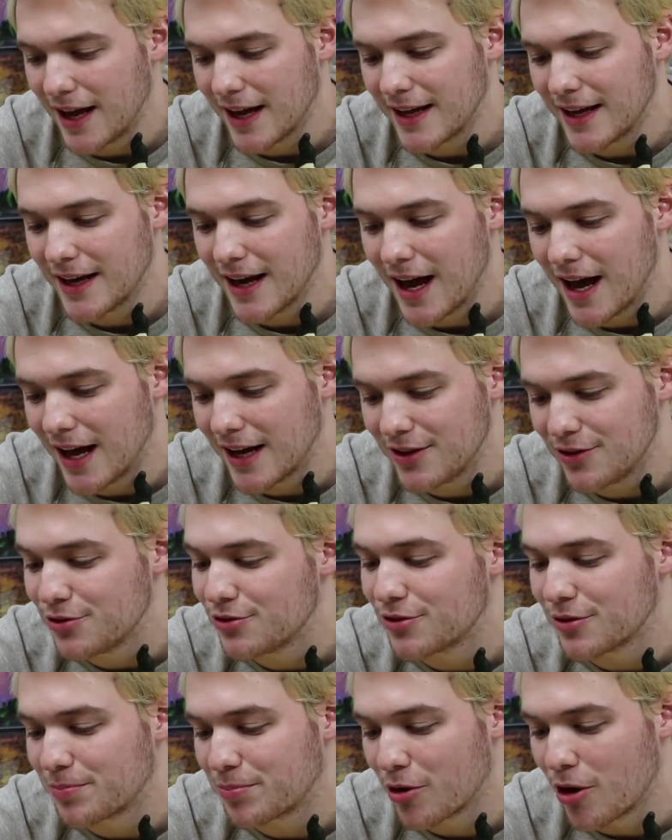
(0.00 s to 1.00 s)
cannot
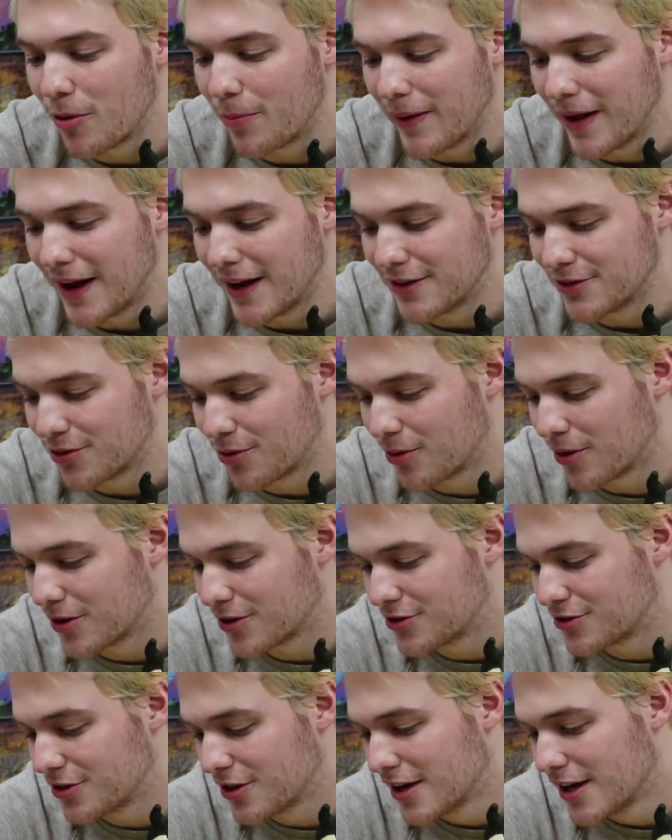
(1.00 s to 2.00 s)
use a propane
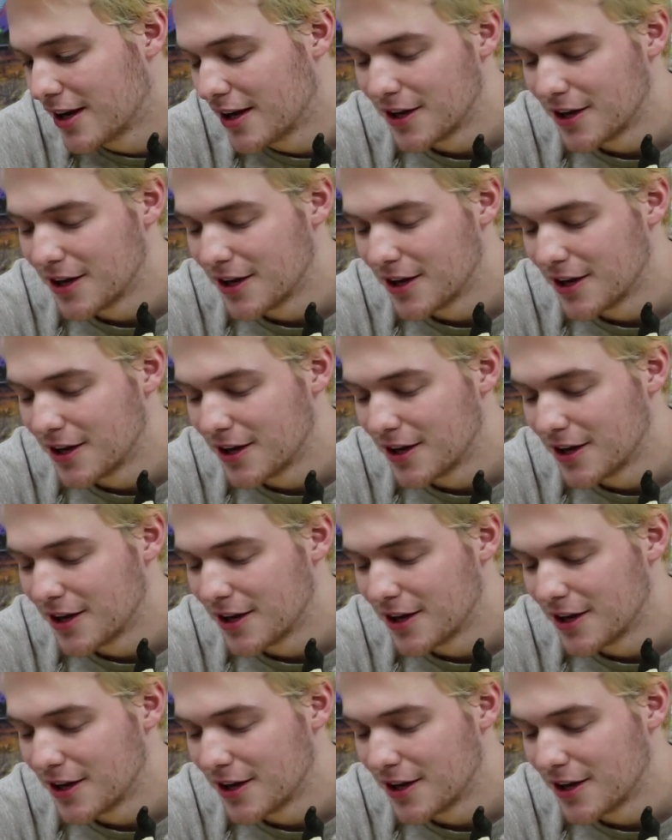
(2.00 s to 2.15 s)
torch